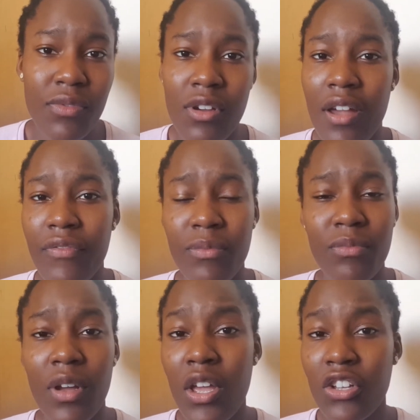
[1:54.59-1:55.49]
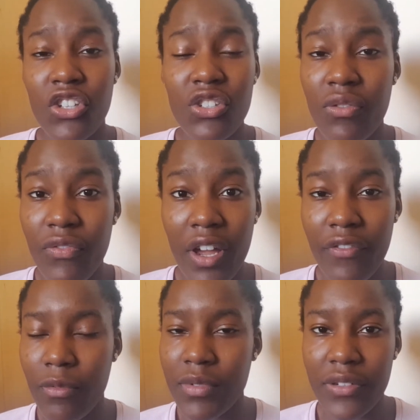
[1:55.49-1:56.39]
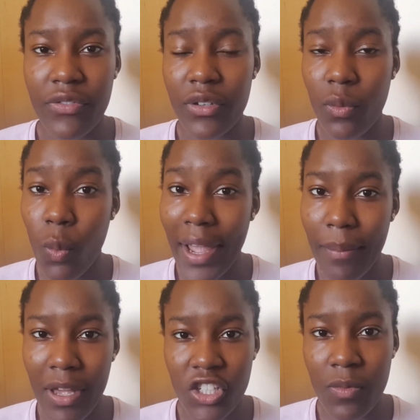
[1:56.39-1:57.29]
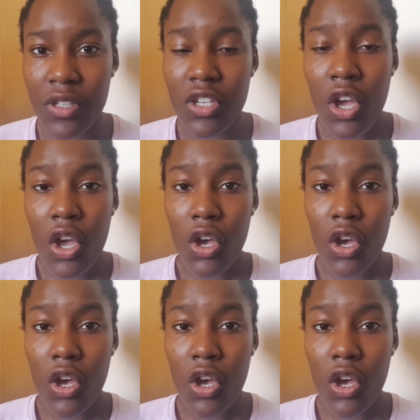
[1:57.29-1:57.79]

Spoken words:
converting from different weight measurements.